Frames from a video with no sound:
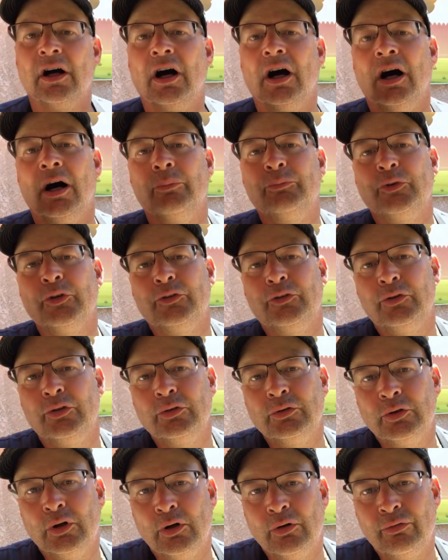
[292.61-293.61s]
up to
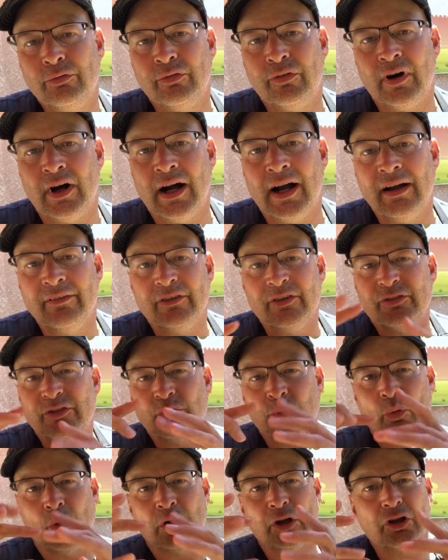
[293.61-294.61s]
205 if you
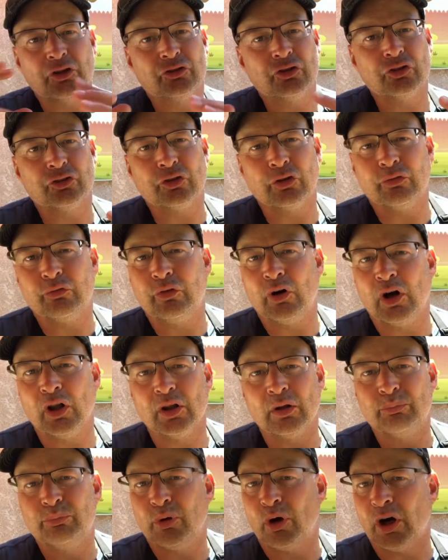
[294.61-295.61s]
want it just to fall
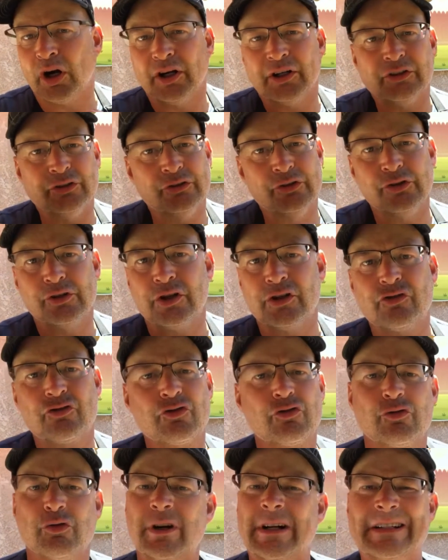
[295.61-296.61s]
apart, and you can
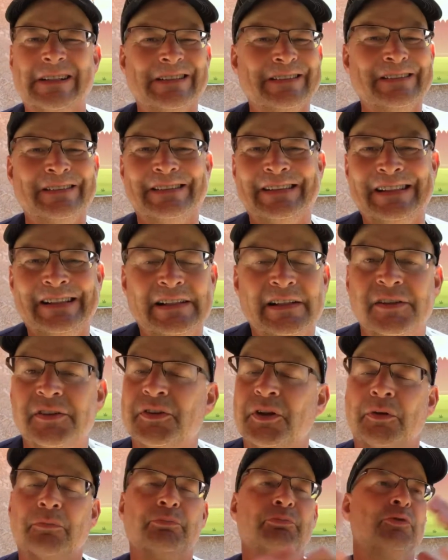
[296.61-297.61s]
shred it and eat it,
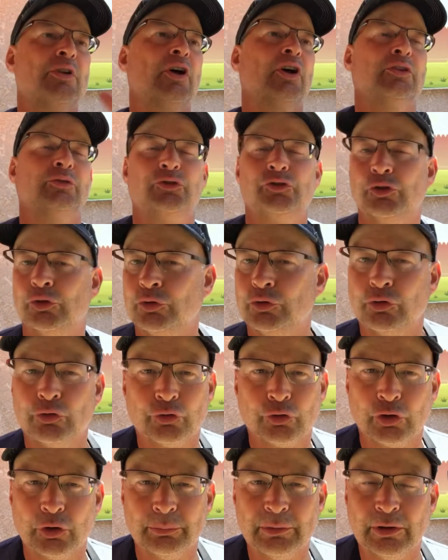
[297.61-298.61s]
and the juices are
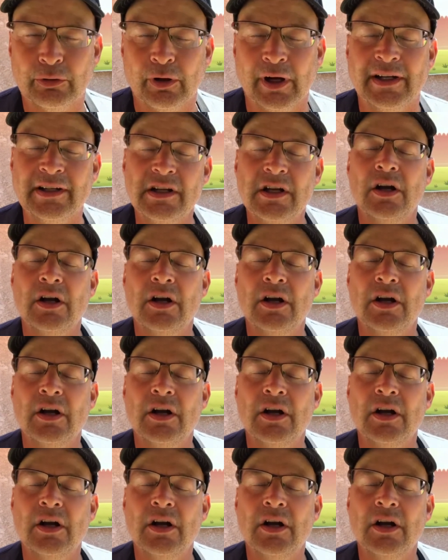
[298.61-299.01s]
going to be great.